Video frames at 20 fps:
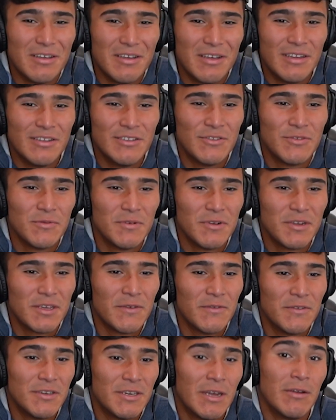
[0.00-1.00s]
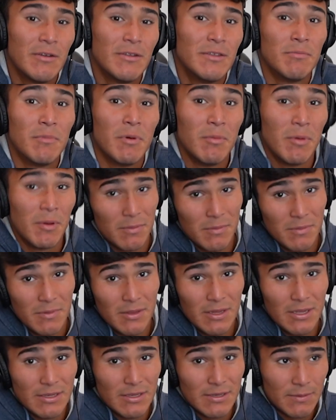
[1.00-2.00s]
I just want to give a shout out to my mom
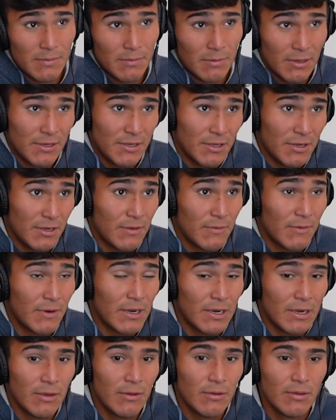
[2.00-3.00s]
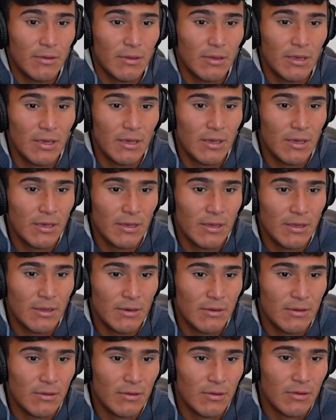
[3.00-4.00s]
that's listening right now.
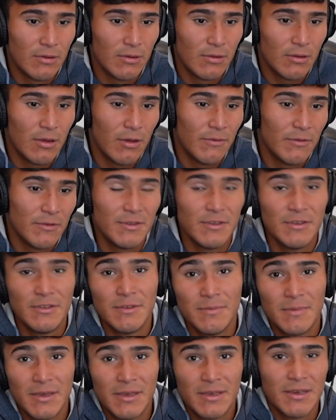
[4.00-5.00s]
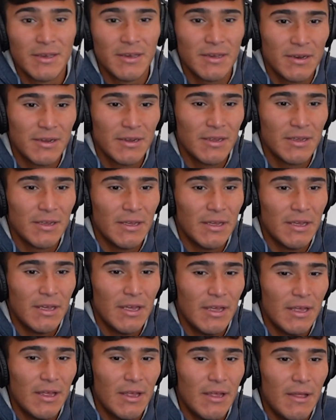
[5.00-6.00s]
And obviously to my kid.
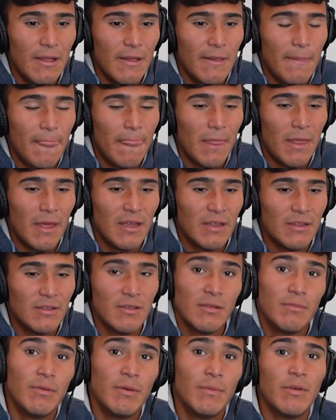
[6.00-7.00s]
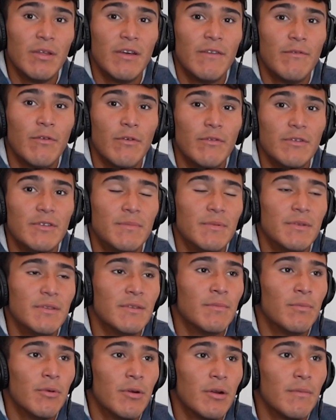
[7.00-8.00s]
And to the people that have always been
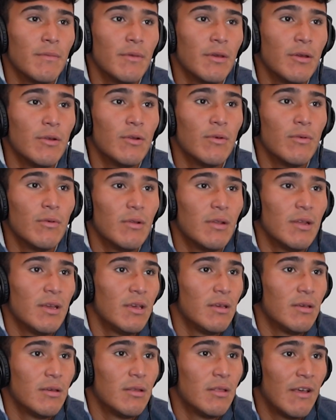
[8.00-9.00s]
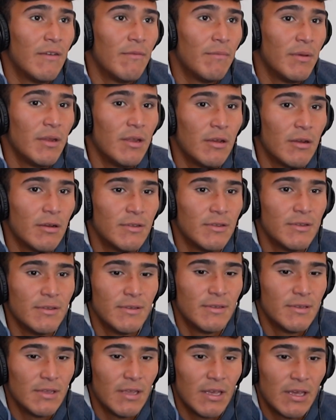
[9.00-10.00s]
supporting me, you know, like I've been here
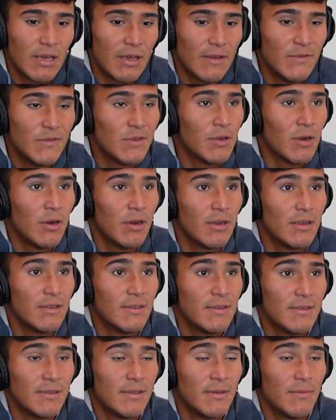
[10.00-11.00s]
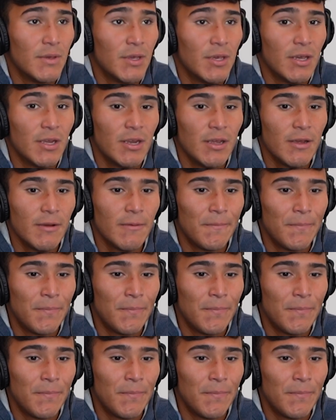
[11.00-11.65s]
since, like I've started since the beginning.